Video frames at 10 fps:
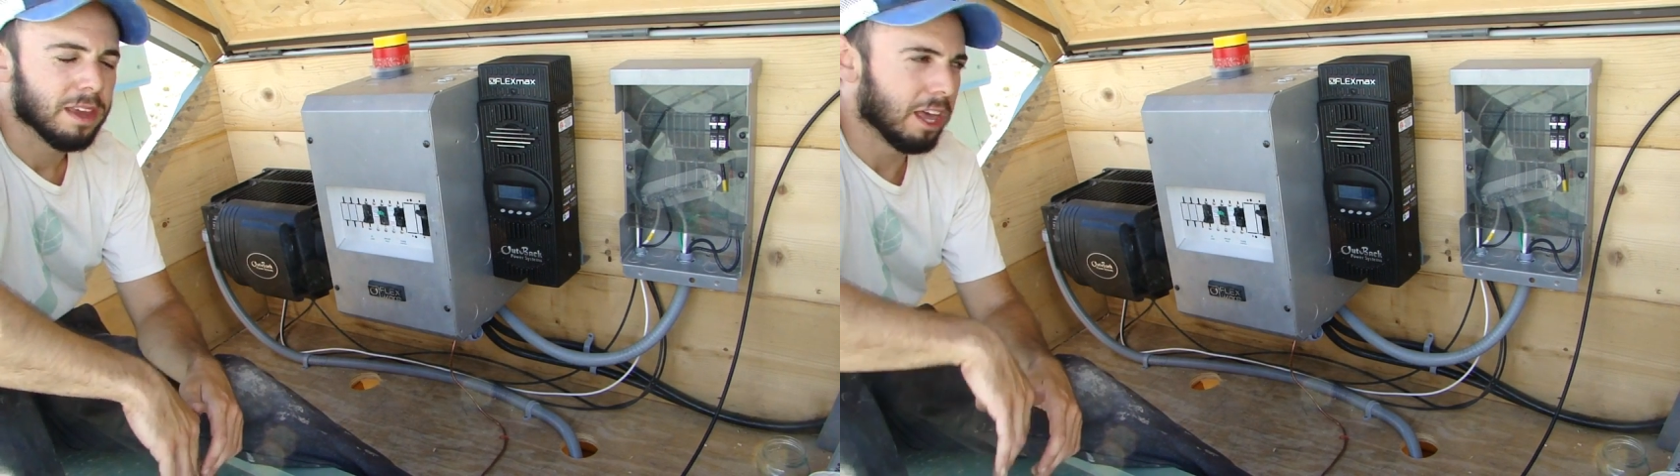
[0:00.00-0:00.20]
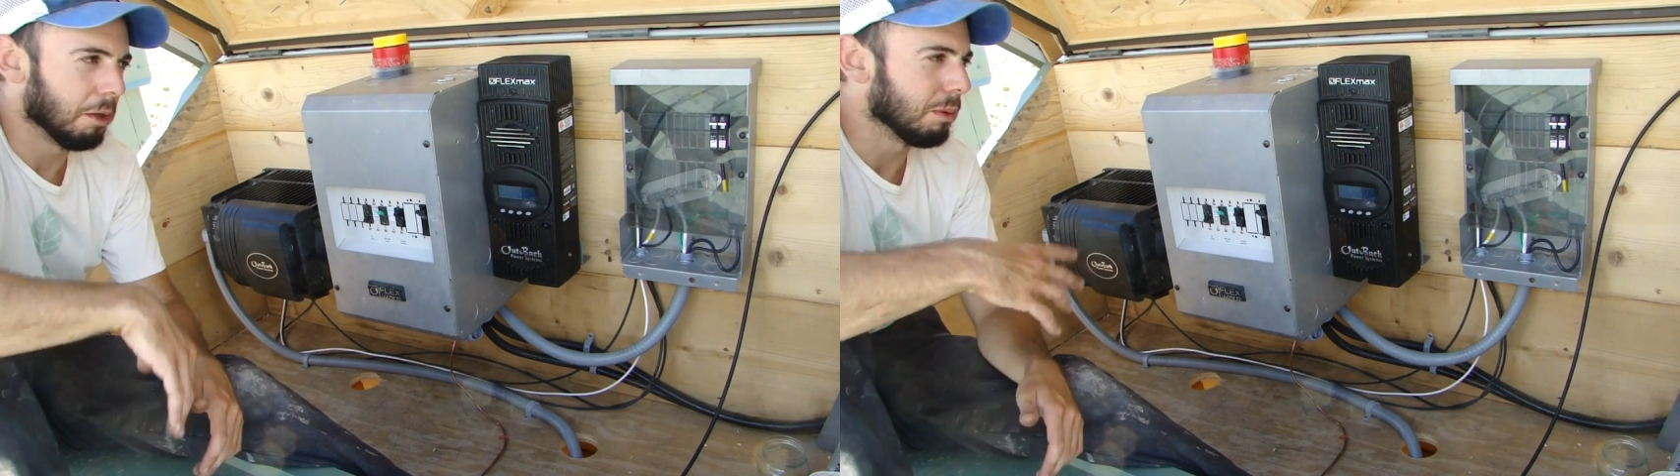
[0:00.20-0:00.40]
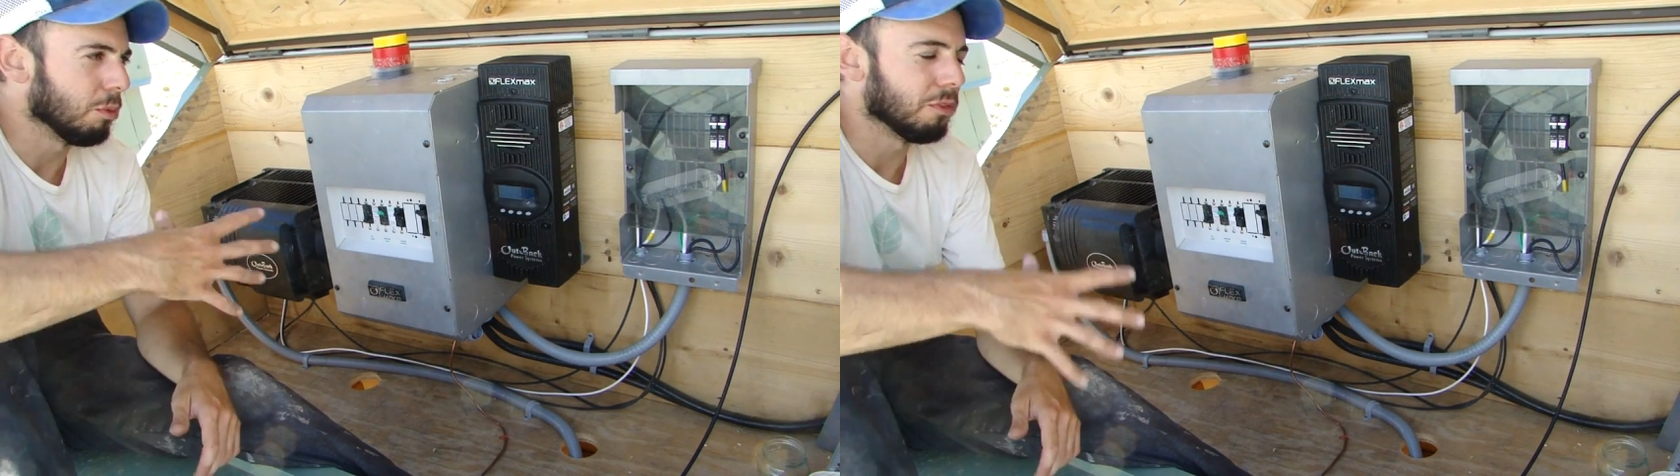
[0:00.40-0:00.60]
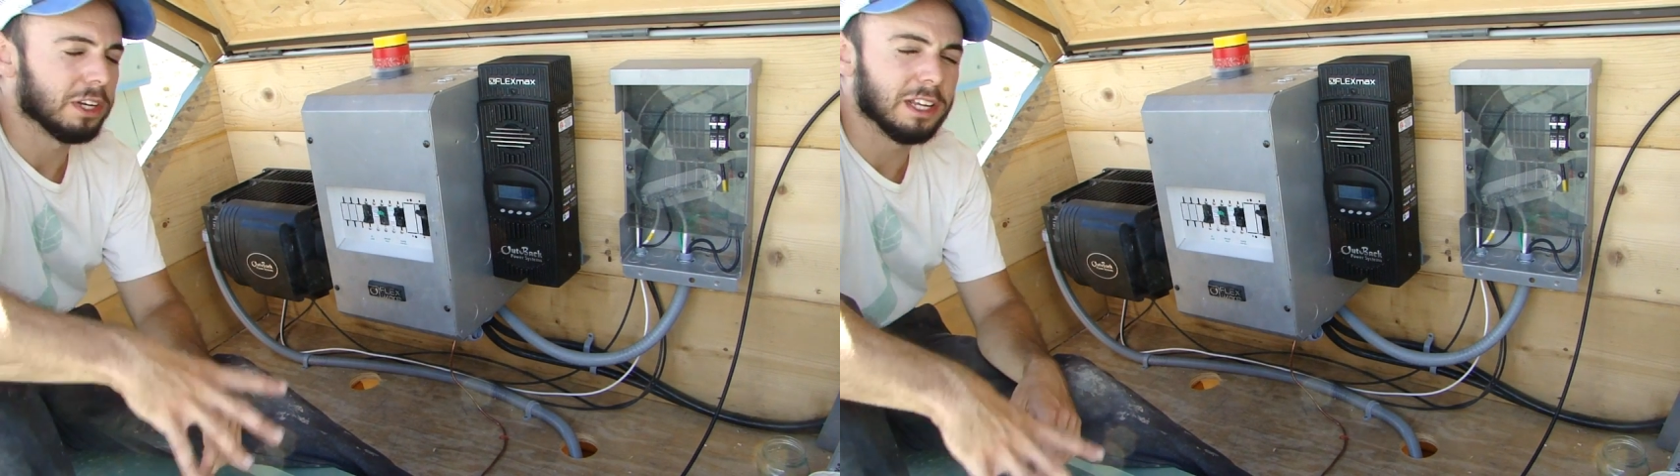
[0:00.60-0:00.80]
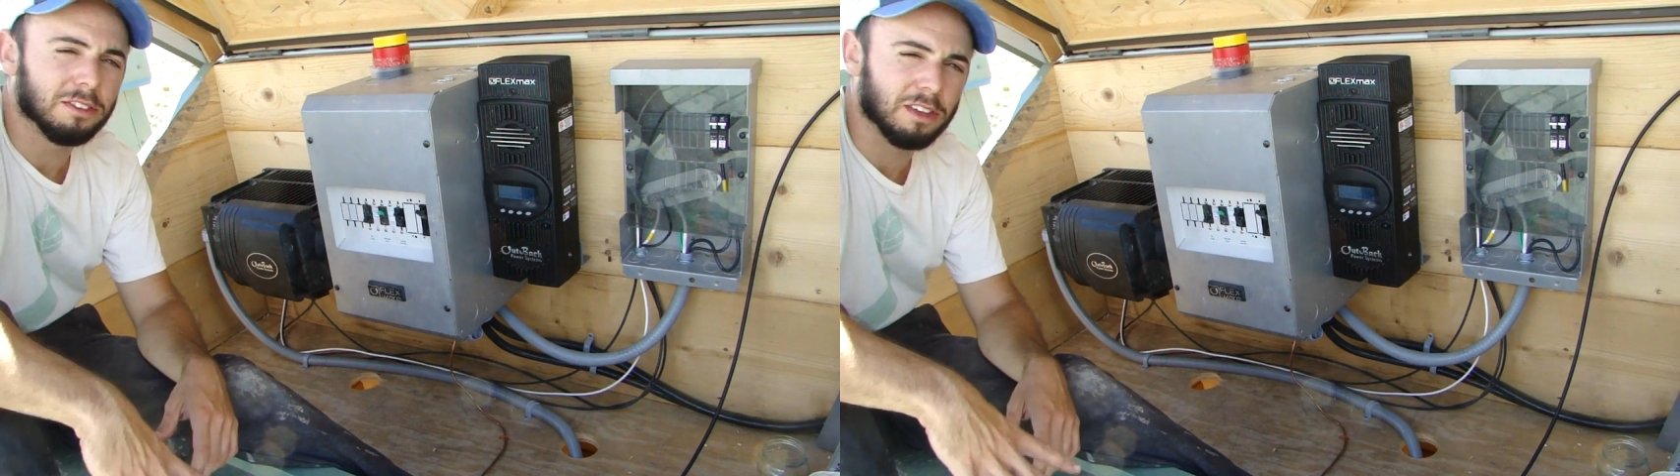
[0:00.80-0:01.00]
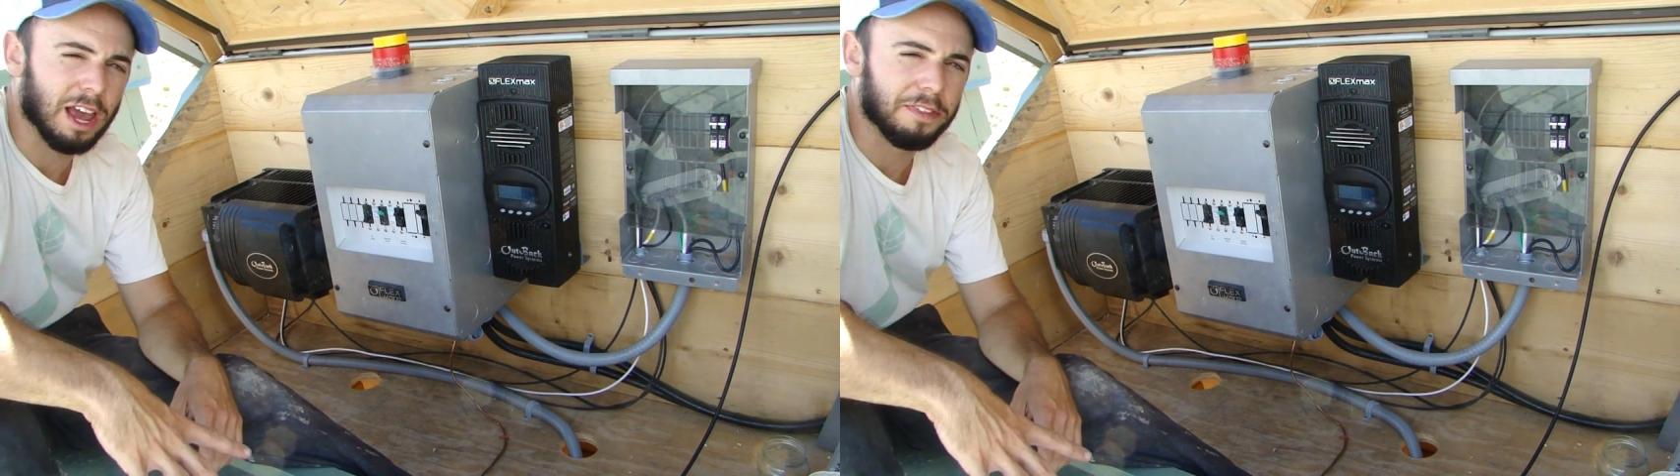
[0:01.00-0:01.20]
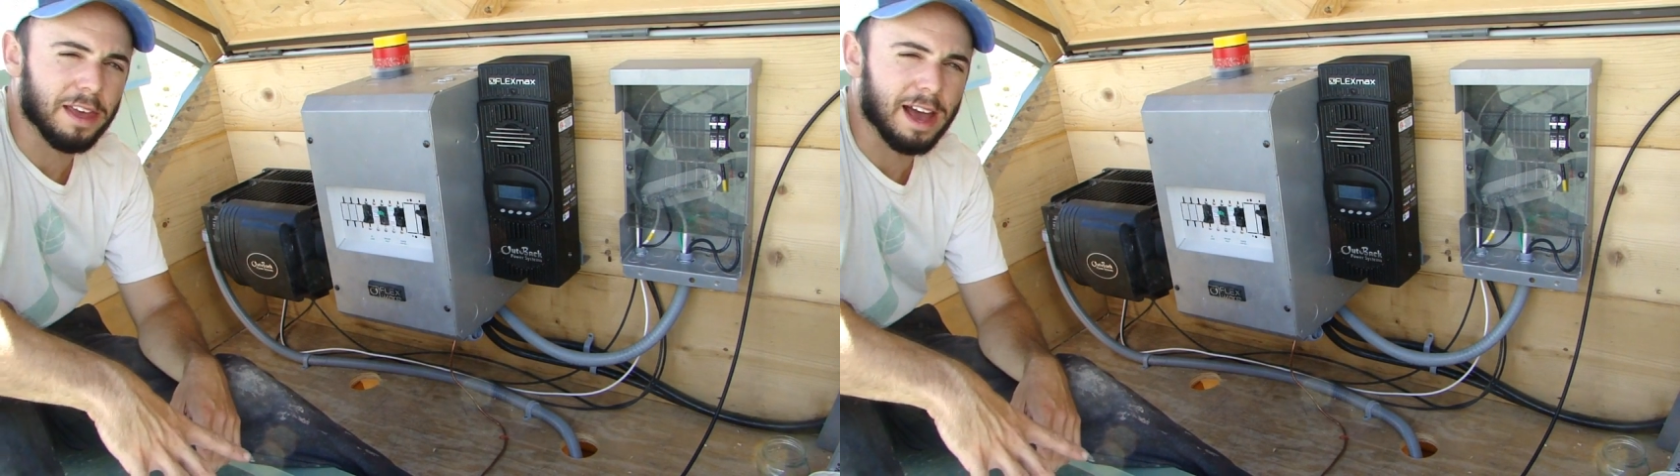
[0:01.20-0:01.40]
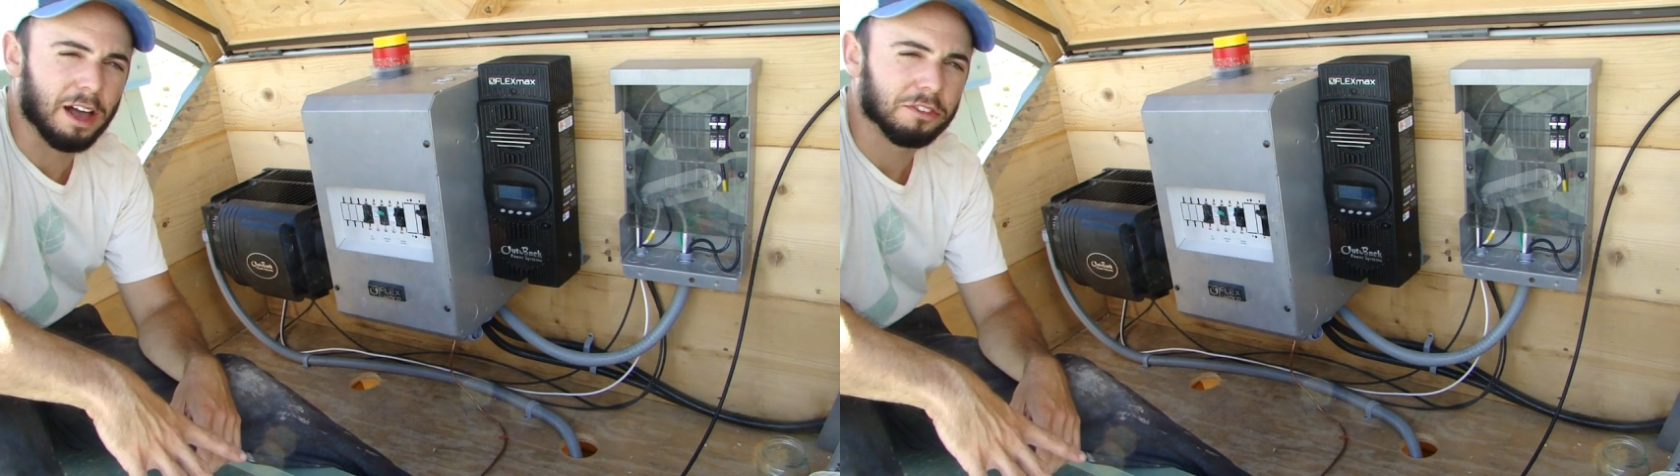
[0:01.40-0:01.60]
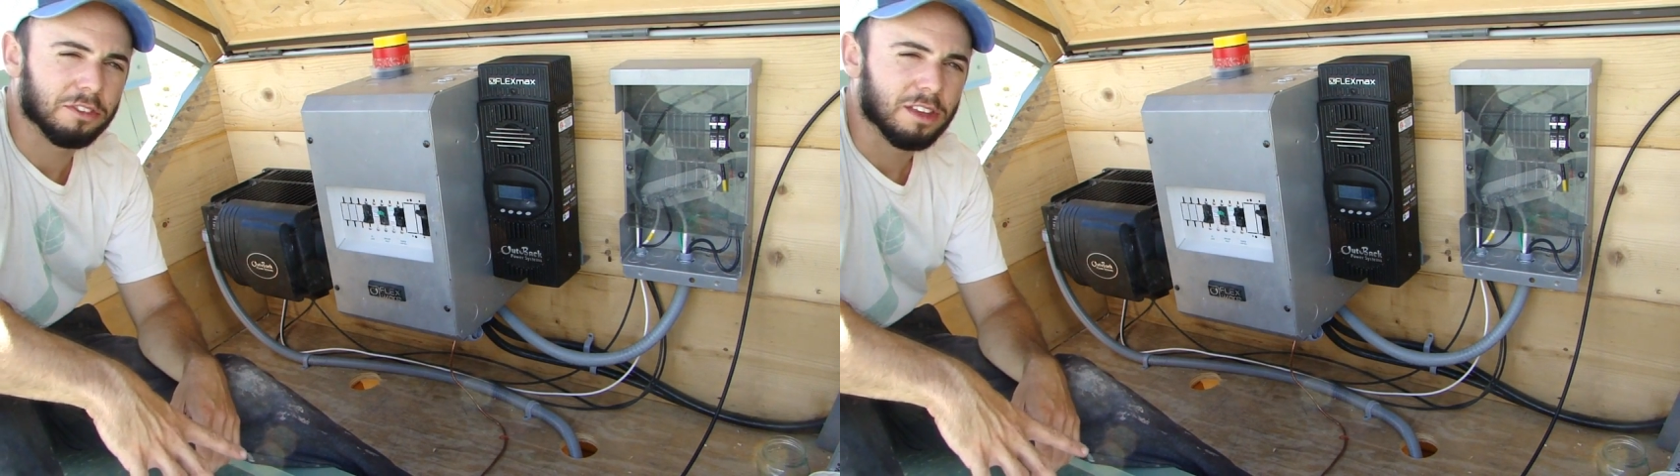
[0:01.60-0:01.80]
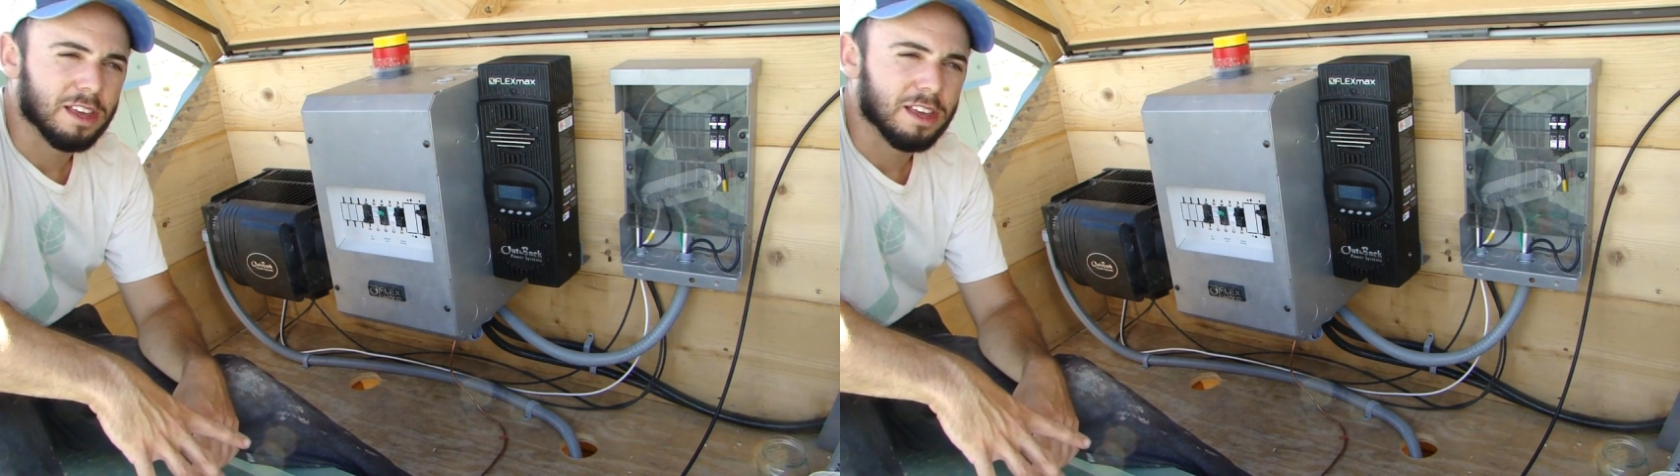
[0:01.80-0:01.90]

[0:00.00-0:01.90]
helped me move it inside the house,